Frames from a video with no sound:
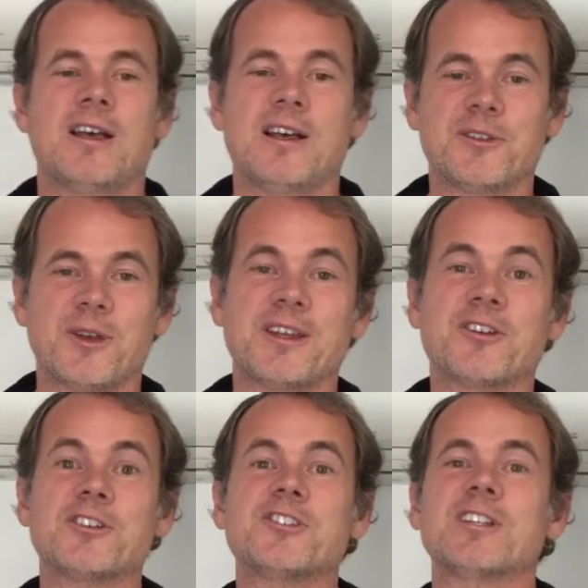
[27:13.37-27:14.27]
So I
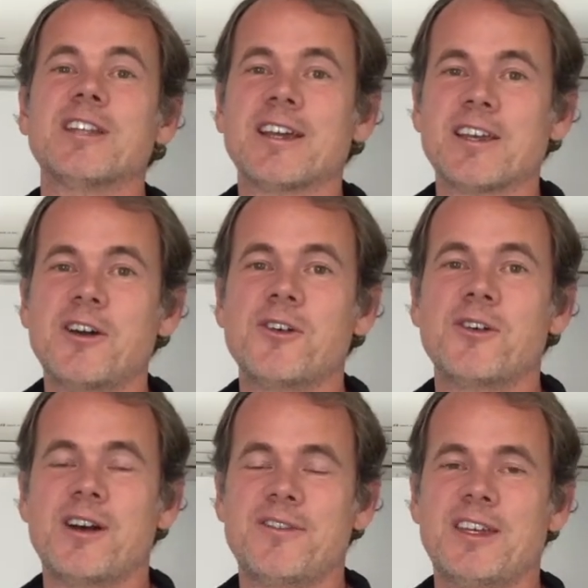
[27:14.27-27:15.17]
encourage you to let
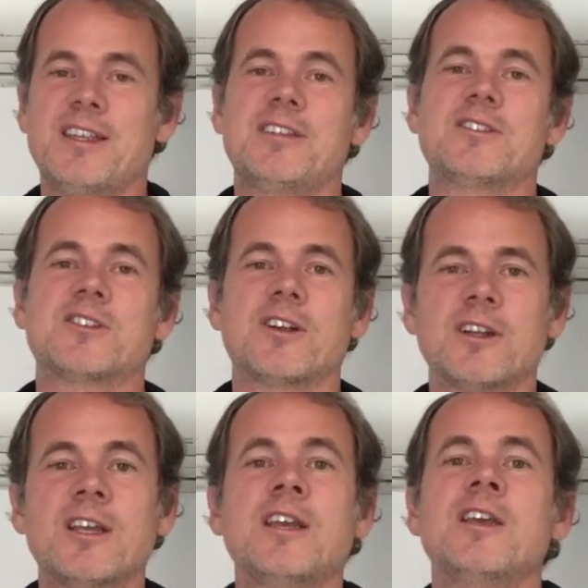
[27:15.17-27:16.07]
go of it and
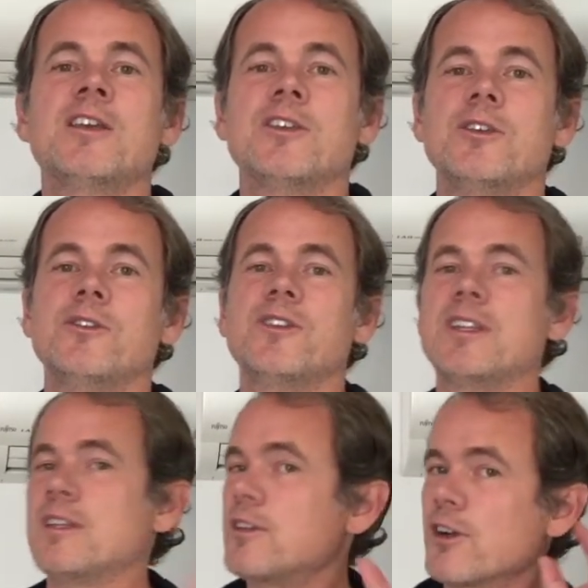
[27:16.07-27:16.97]
start
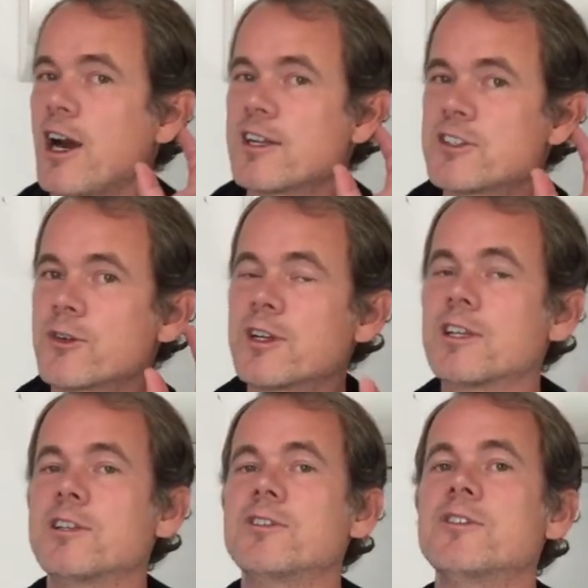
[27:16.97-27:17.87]
using your auditory
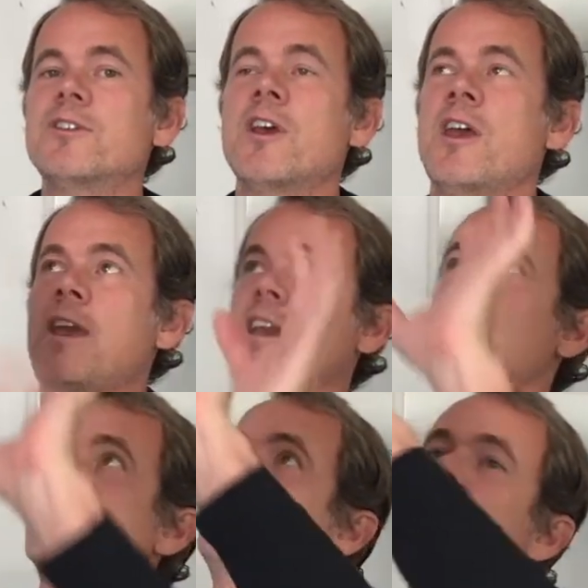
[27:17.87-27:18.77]
clues
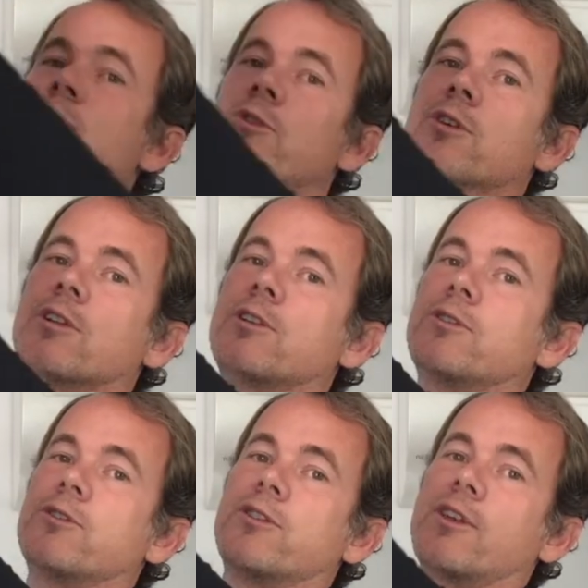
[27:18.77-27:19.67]
and your visual
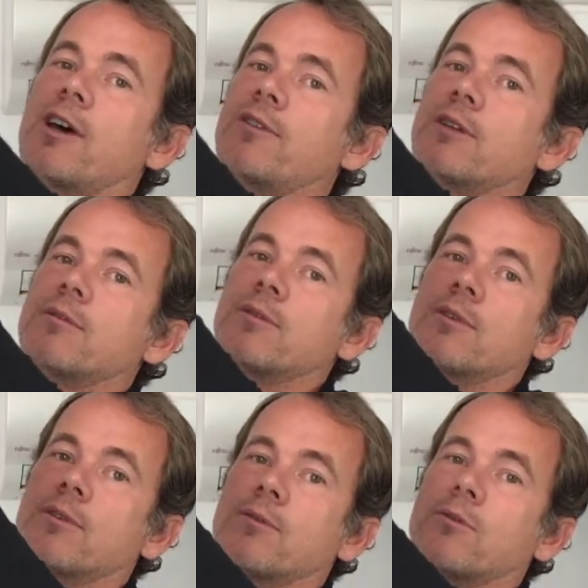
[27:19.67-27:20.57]
clues of it
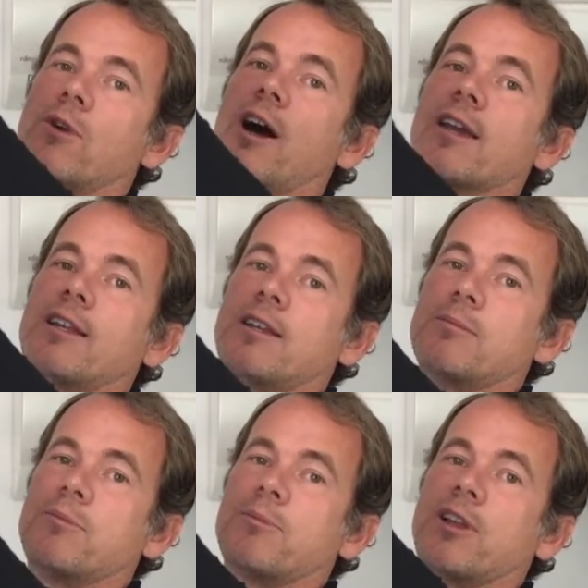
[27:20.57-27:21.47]
rocking
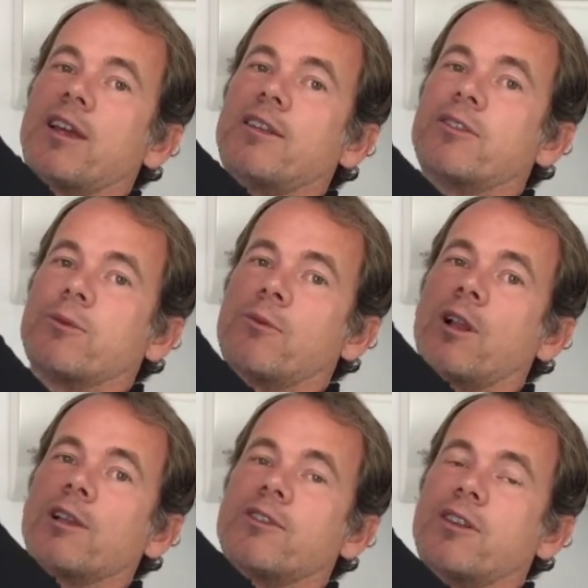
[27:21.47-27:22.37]
in place
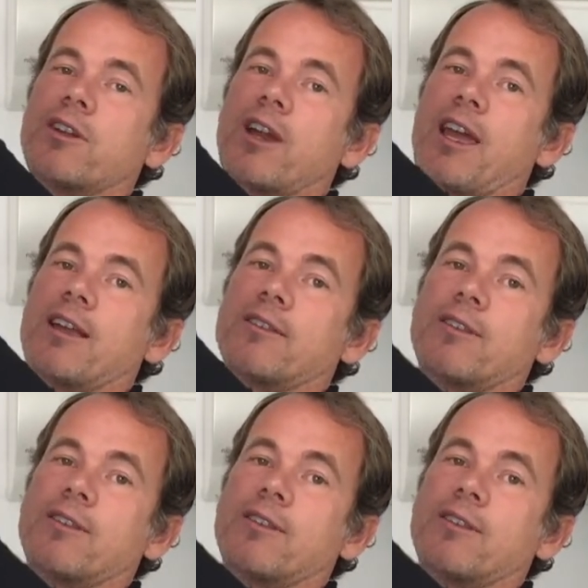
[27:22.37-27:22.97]
while it's in their hands.